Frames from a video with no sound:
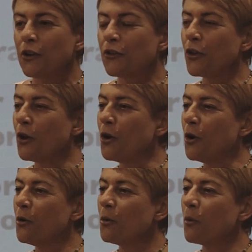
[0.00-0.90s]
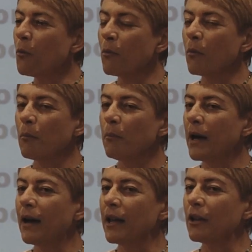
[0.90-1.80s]
So
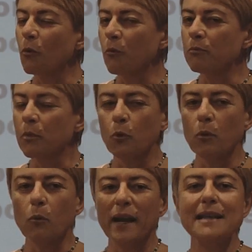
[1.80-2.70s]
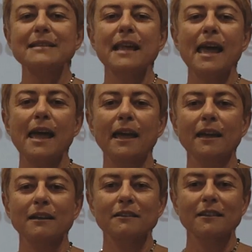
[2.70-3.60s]
when I
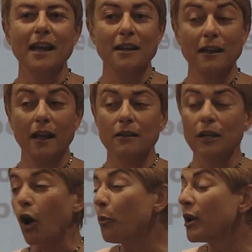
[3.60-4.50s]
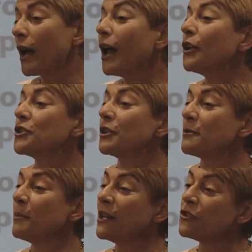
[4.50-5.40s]
say that the corporate culture
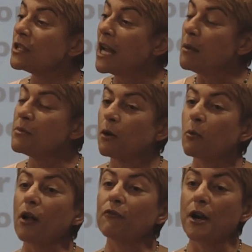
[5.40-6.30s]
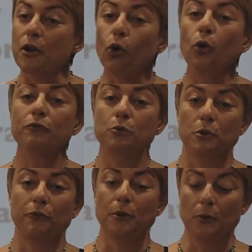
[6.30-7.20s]
has been shaped around very old
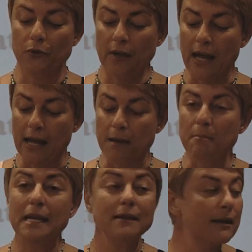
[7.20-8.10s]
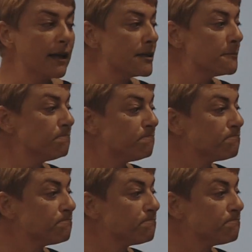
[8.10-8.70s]
worldviews, I mean that